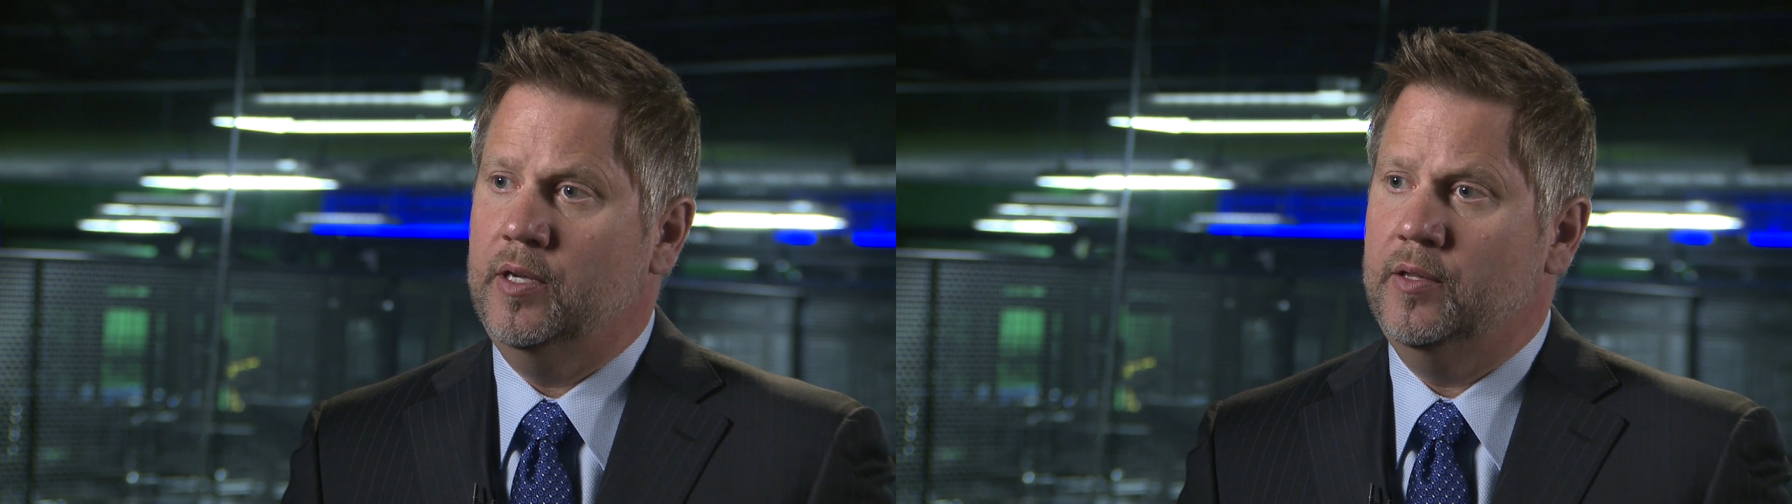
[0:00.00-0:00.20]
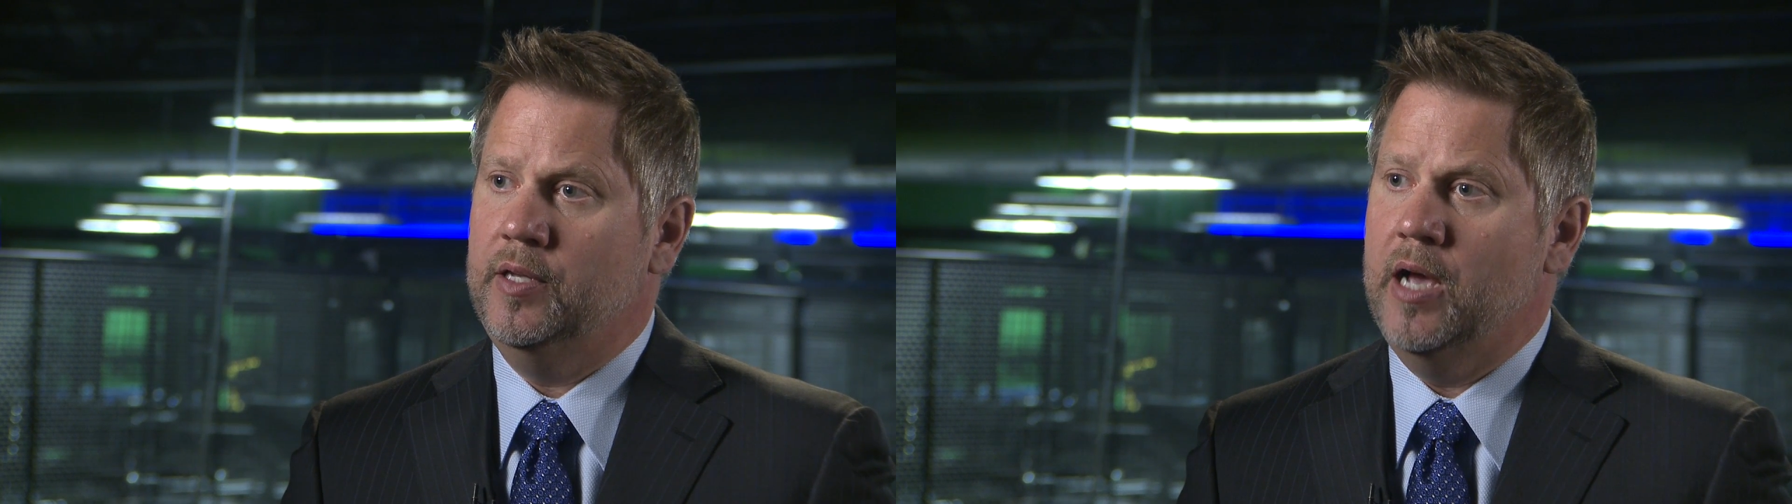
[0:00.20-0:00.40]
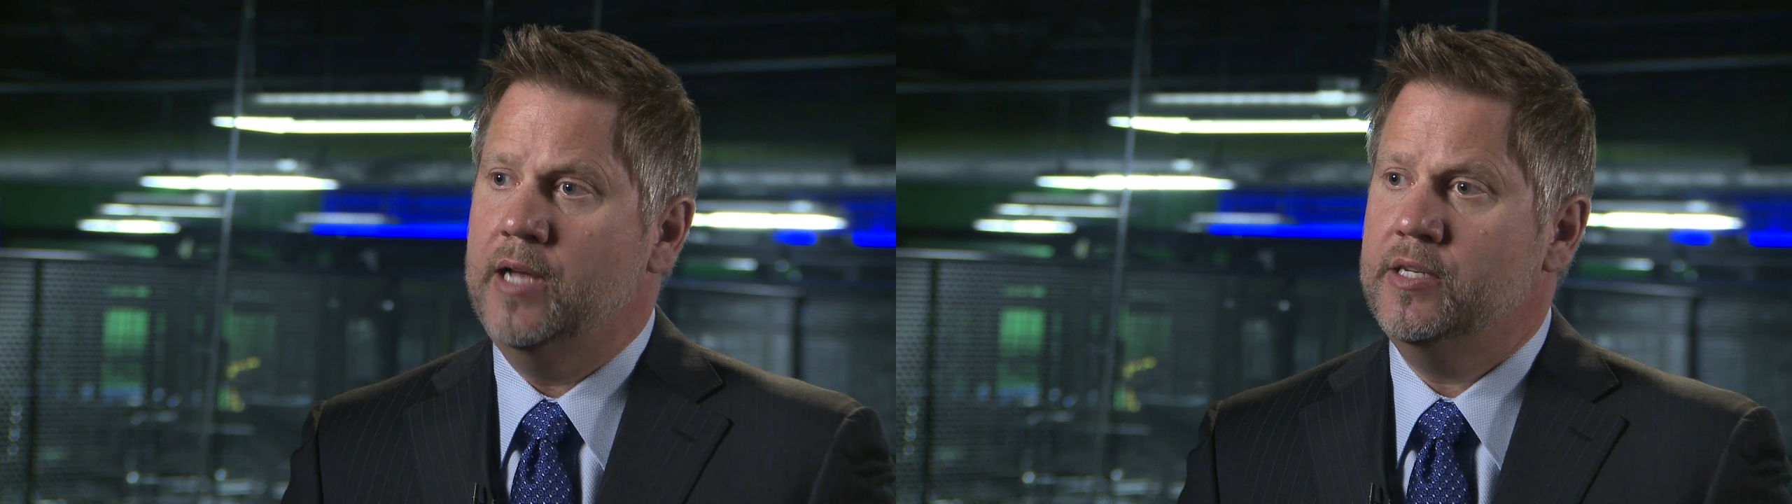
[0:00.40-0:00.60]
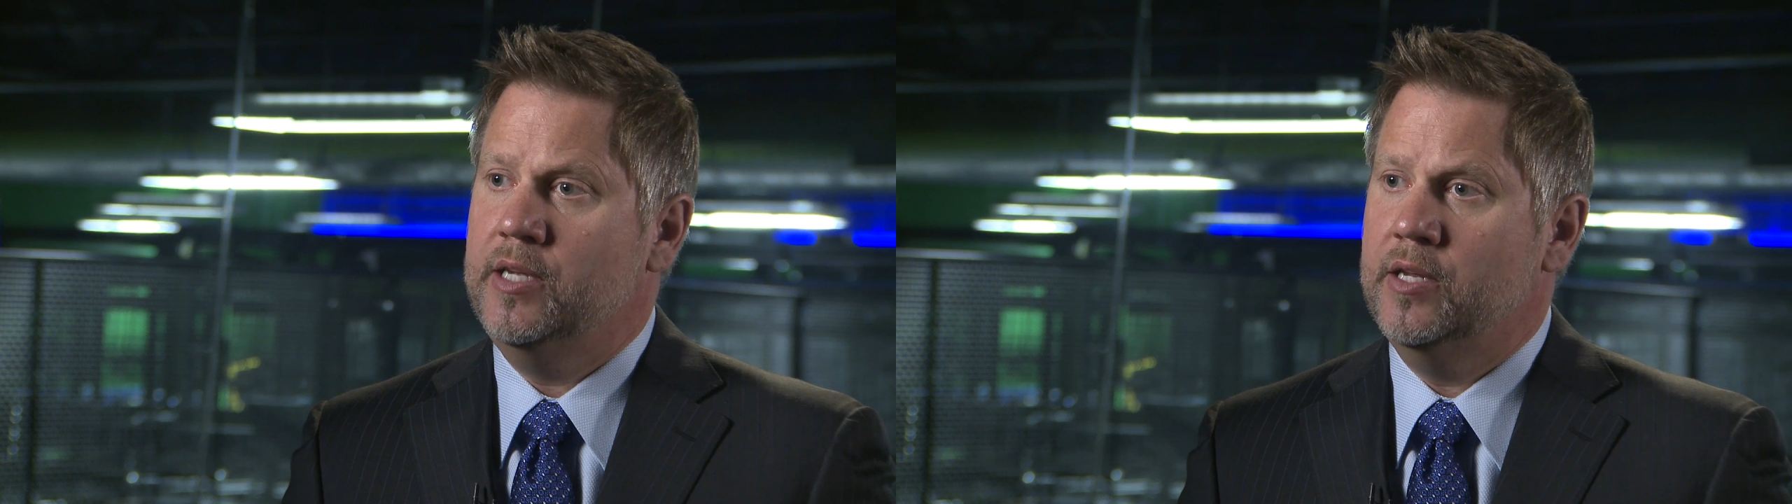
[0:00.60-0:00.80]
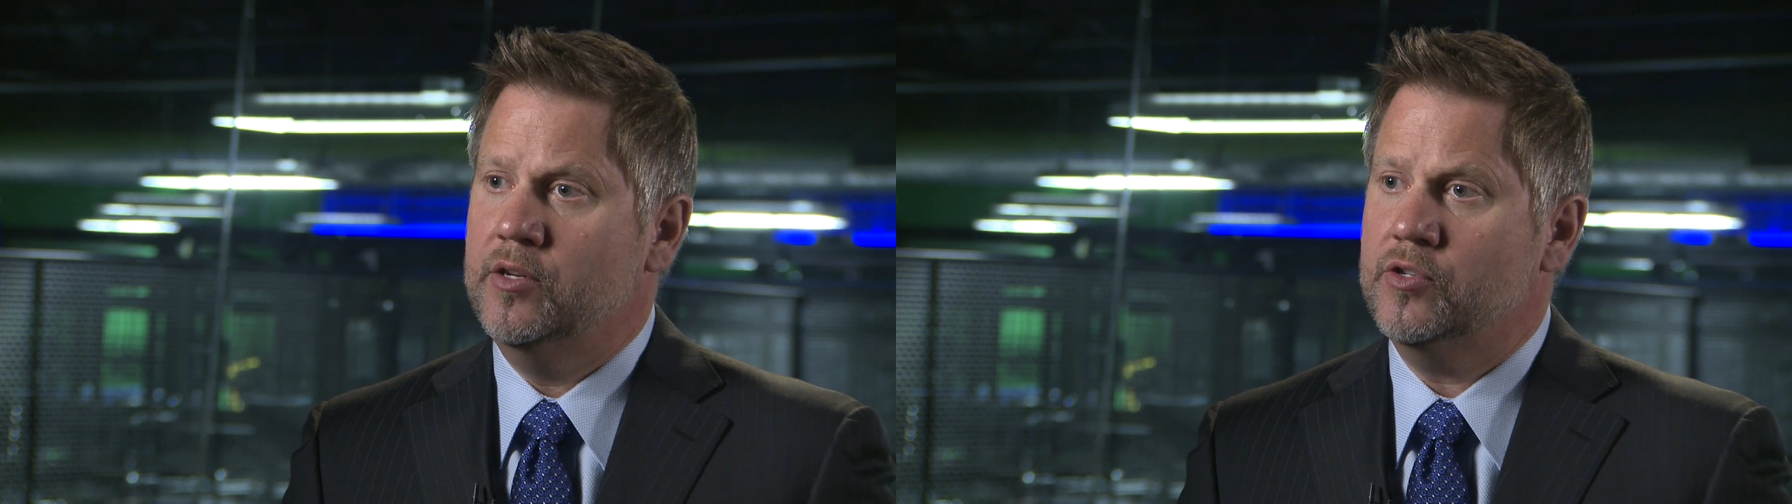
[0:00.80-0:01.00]
in the I
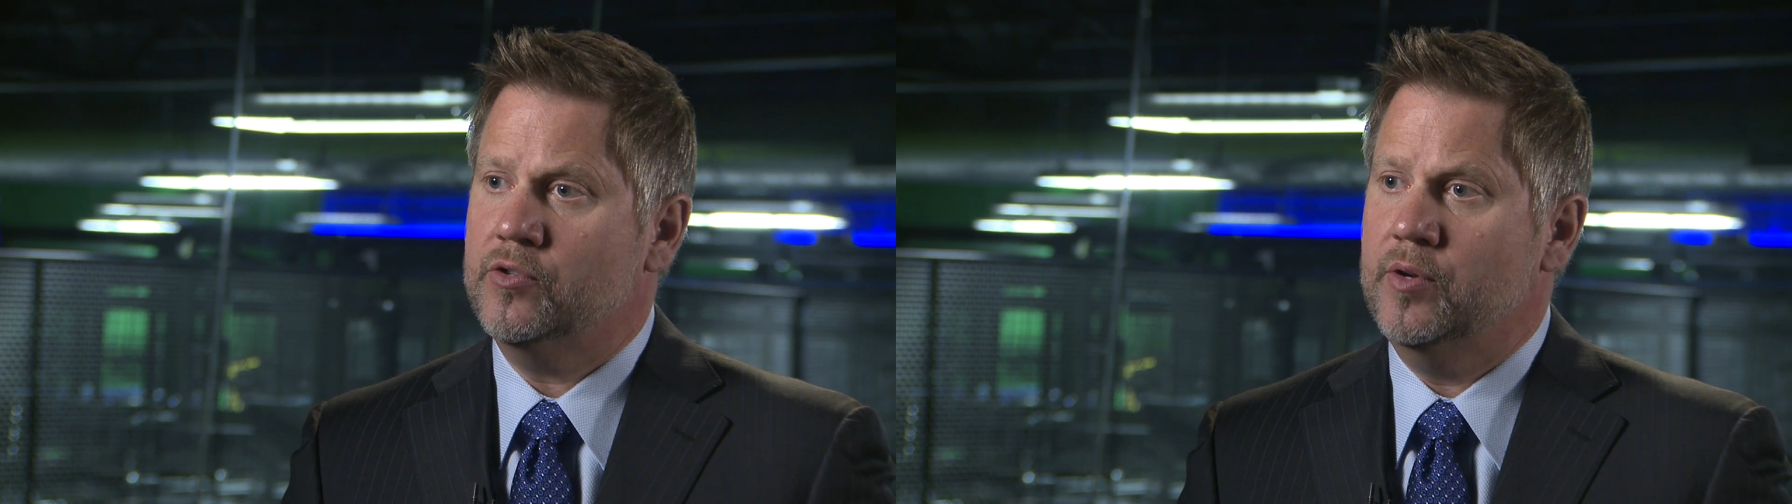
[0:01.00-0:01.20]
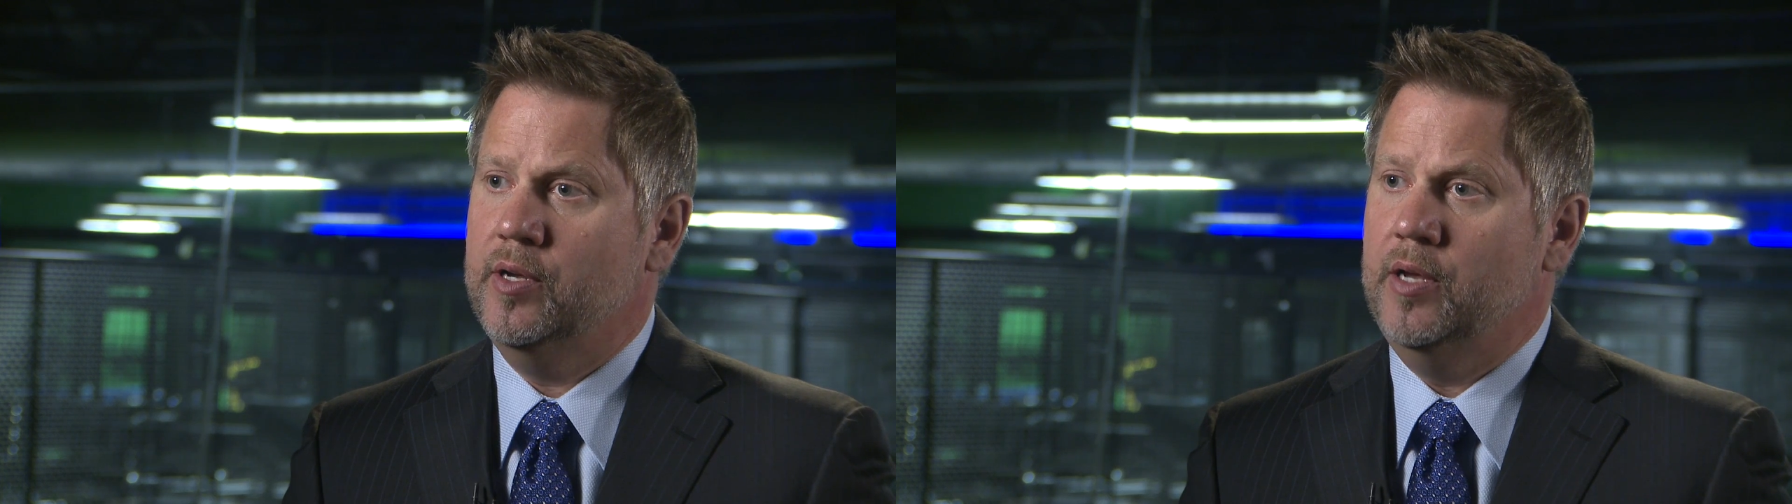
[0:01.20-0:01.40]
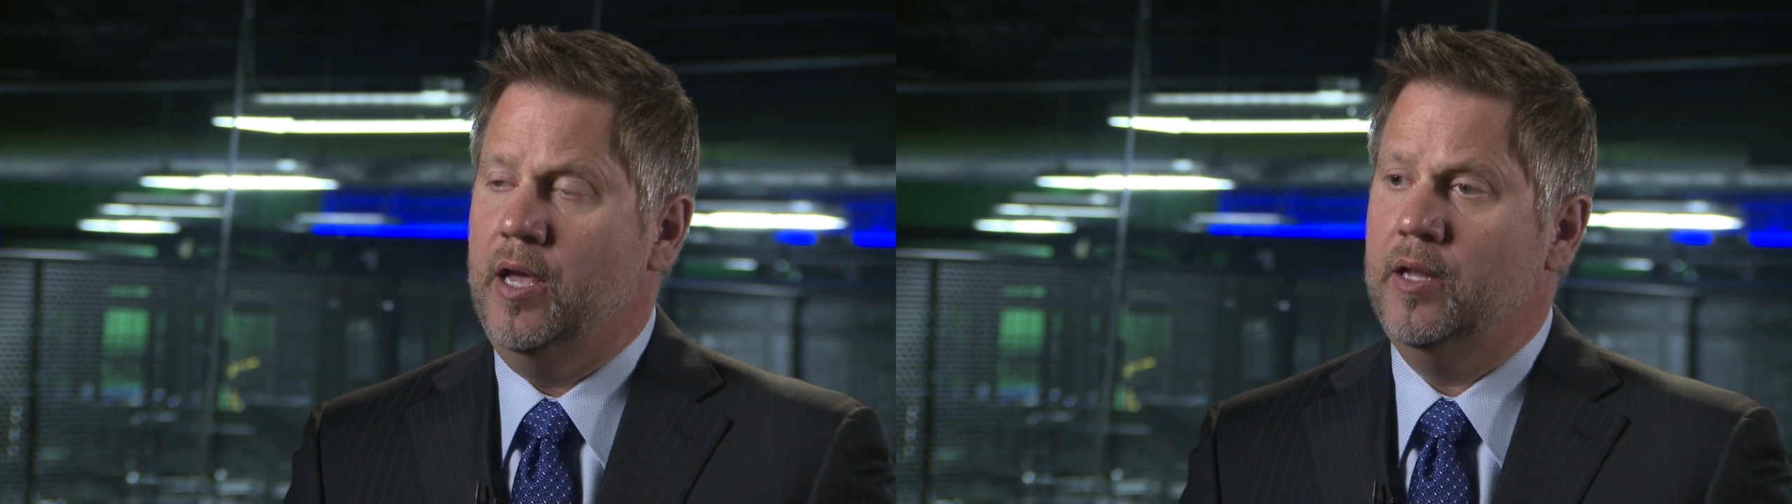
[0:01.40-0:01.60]
T industry,